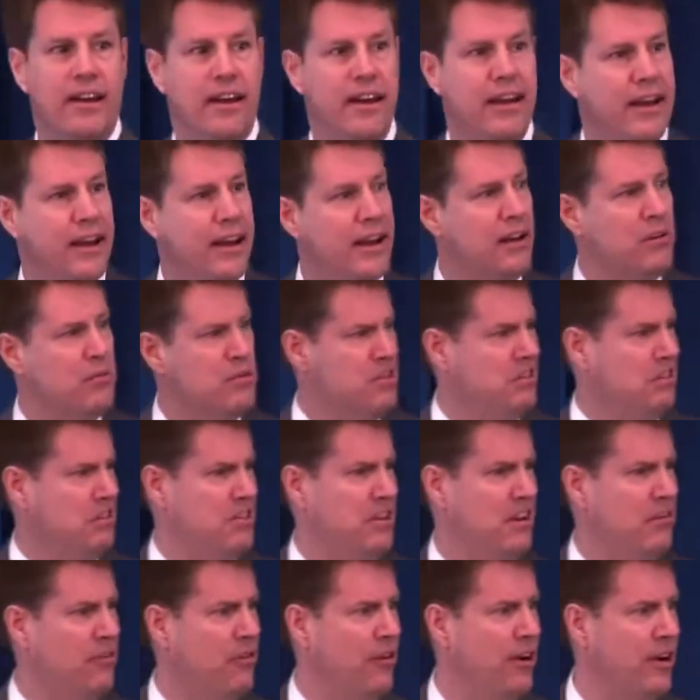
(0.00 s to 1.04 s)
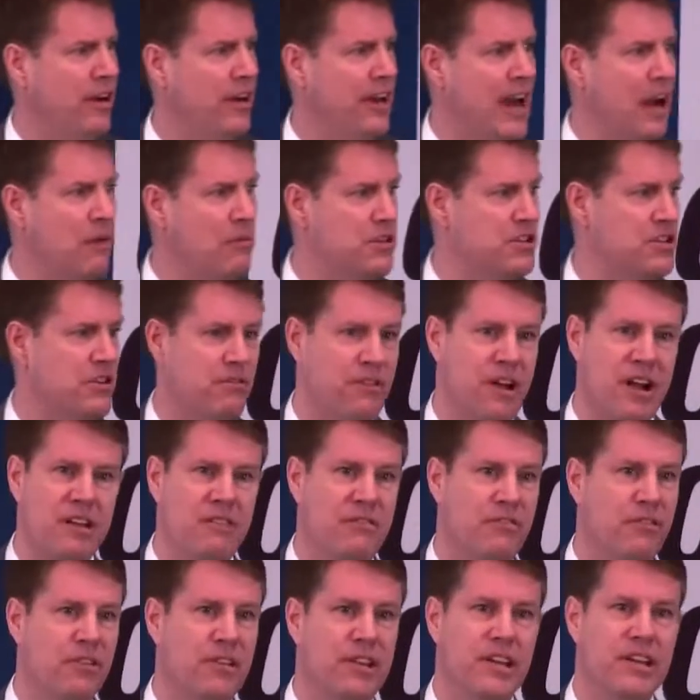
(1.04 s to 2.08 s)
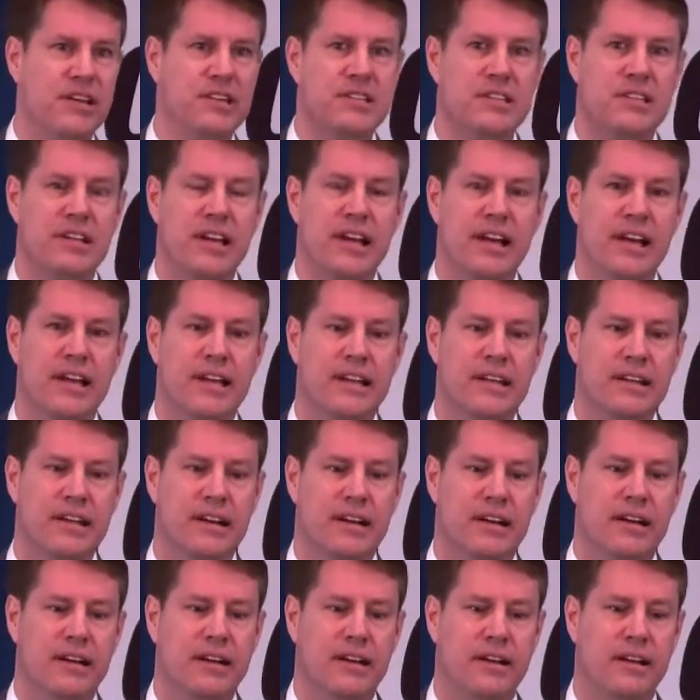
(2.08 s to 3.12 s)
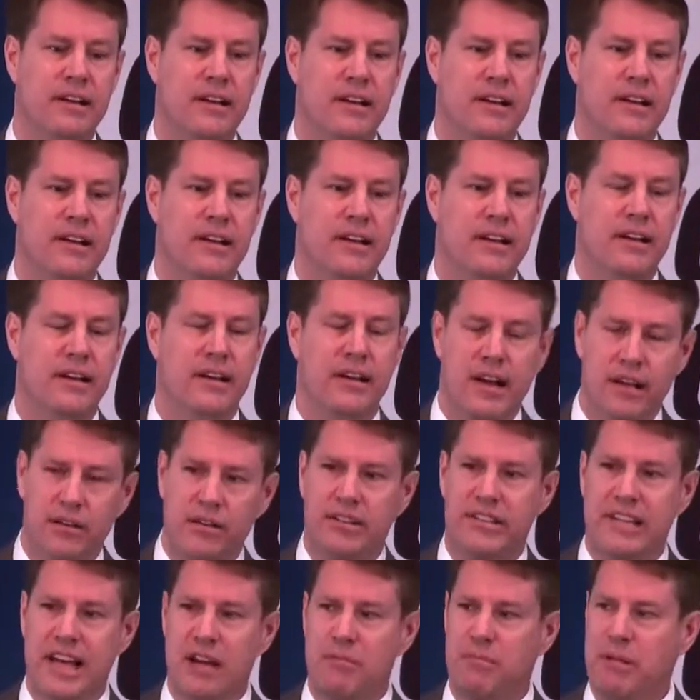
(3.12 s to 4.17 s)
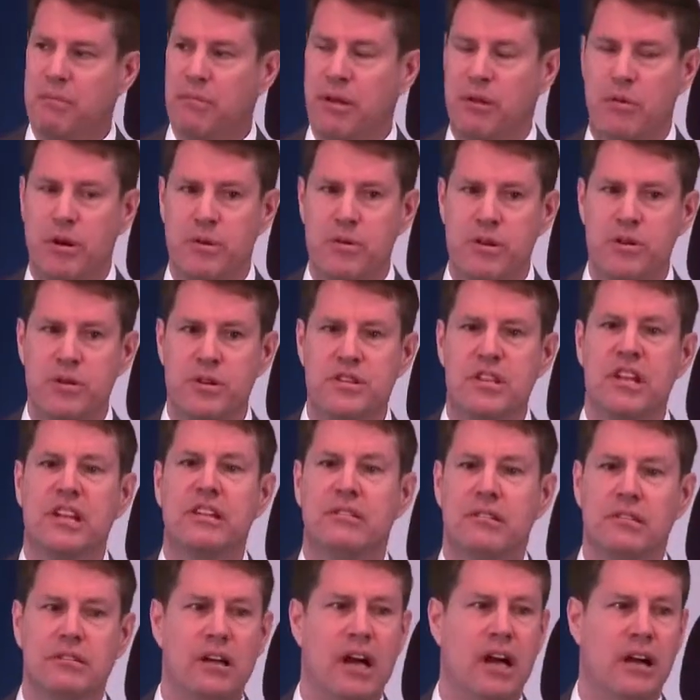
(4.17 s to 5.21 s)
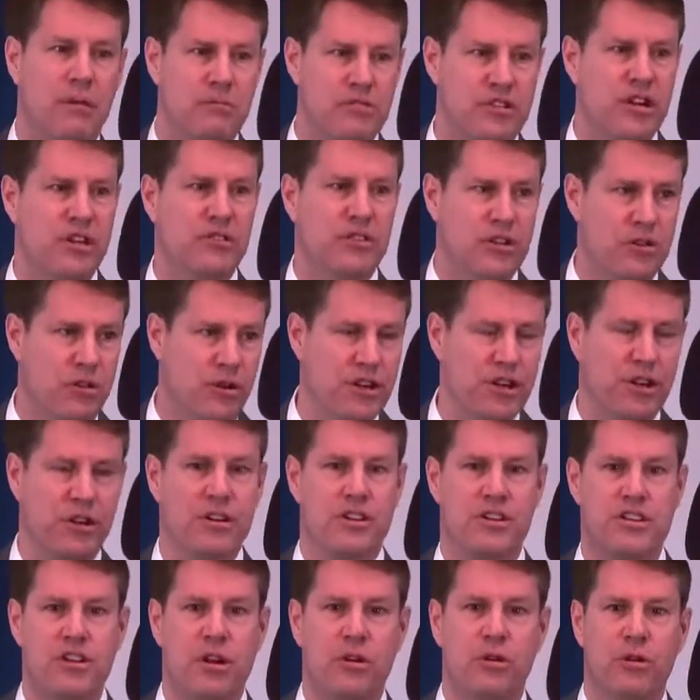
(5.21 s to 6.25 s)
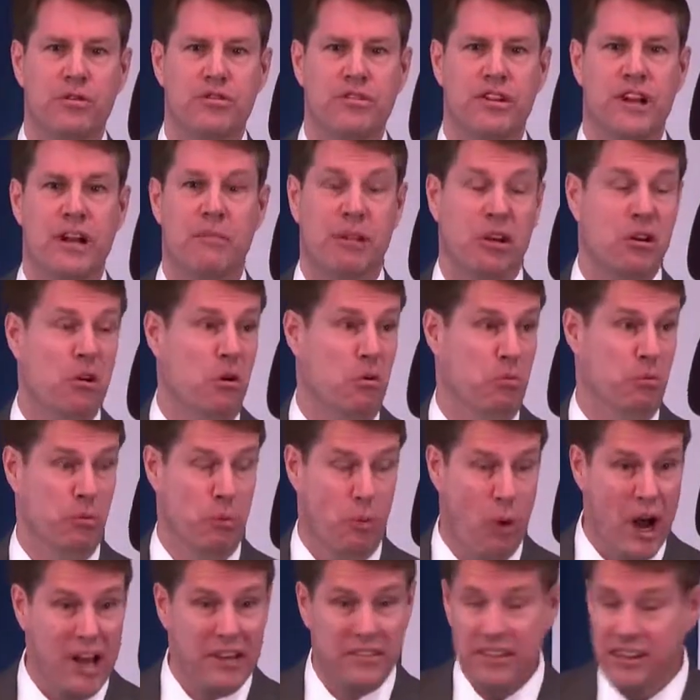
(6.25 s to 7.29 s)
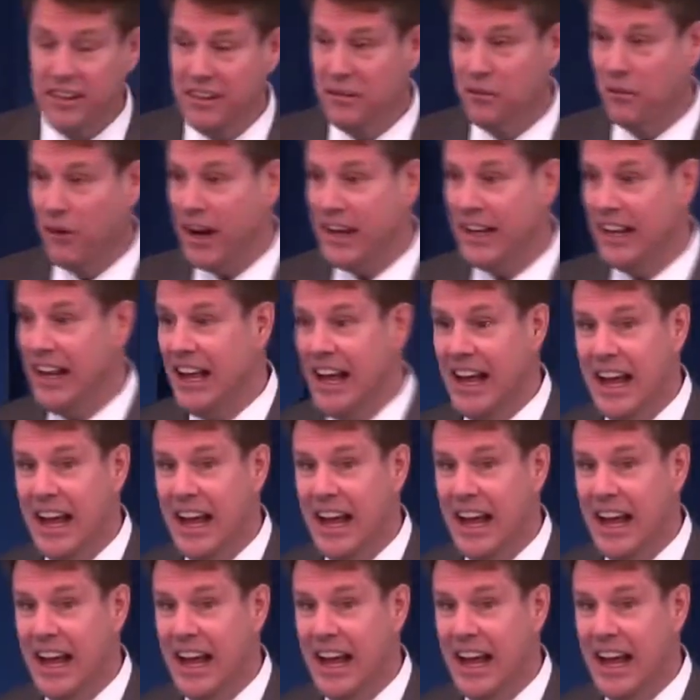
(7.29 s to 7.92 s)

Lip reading: and it was a little different, and I wasn't ready for this. And I looked at him, I'm like, what are we doing? He's like, I'm shutting the door, you're going to solo today. I'm like, what, right?